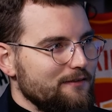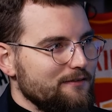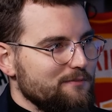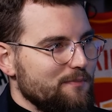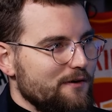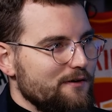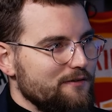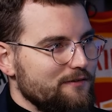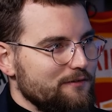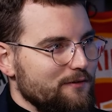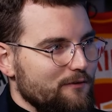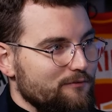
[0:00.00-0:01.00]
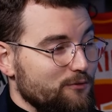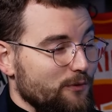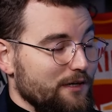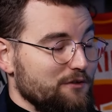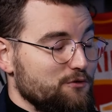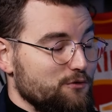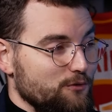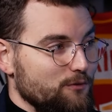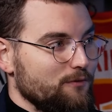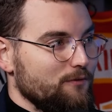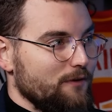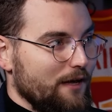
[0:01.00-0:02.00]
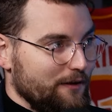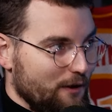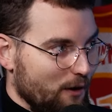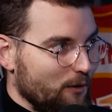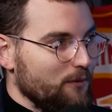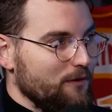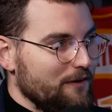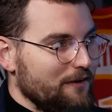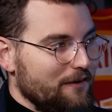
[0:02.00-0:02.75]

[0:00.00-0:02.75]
spurt of 22-0.